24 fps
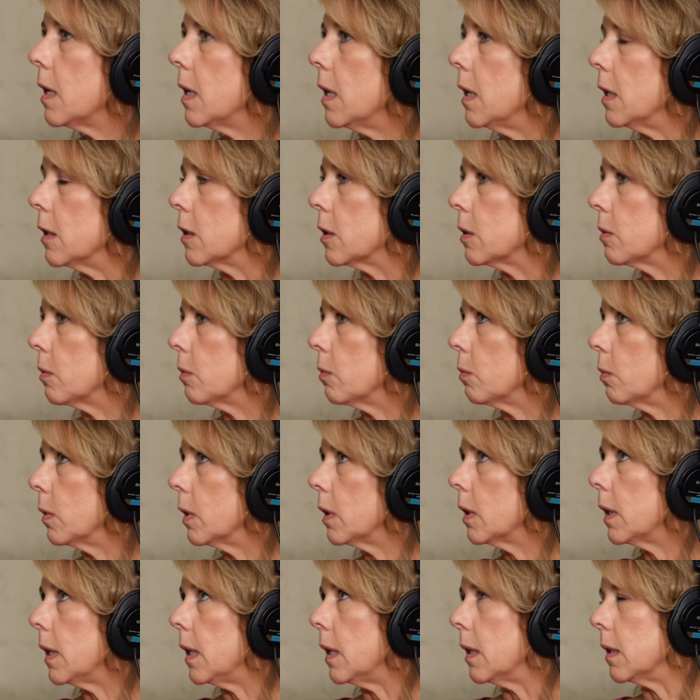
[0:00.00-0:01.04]
It's
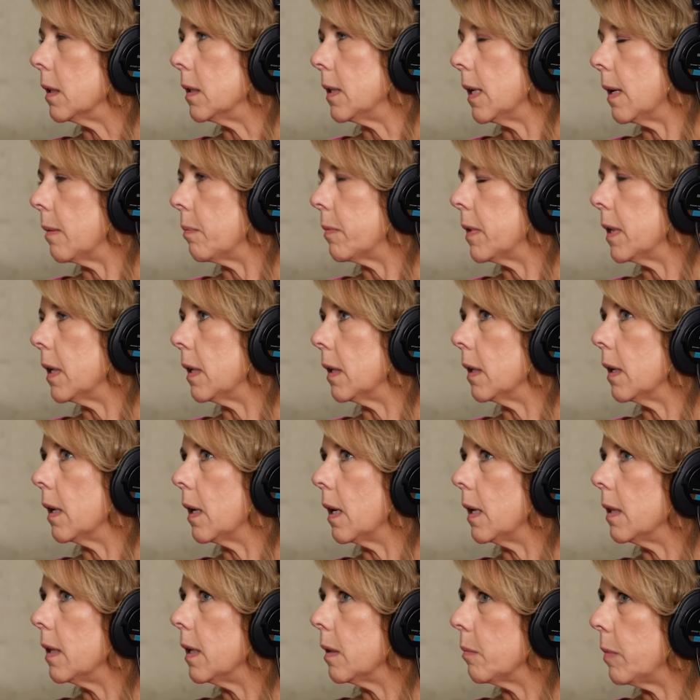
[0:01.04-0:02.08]
really in-depth, and
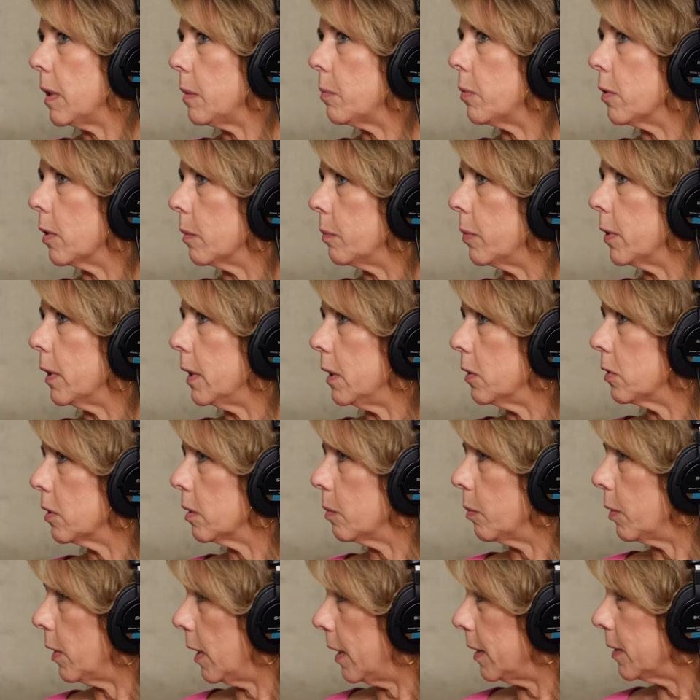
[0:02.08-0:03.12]
I think people are pretty
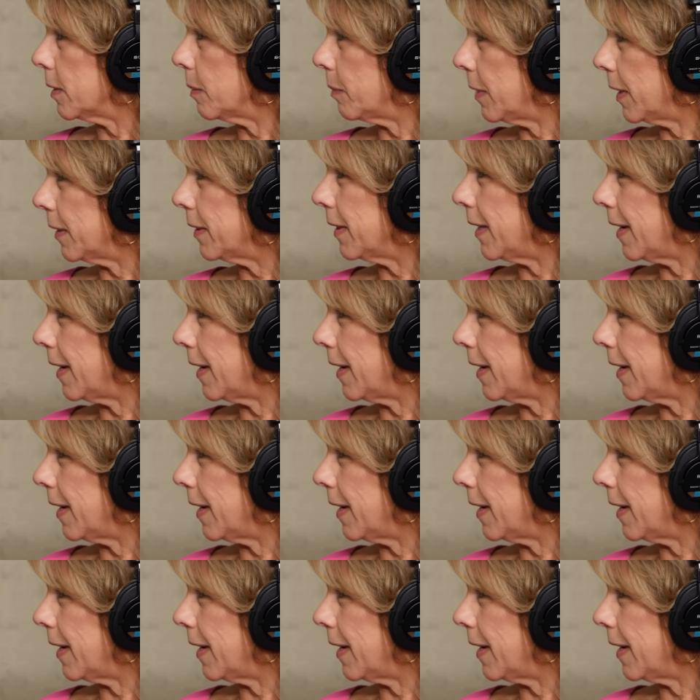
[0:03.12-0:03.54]
surprised about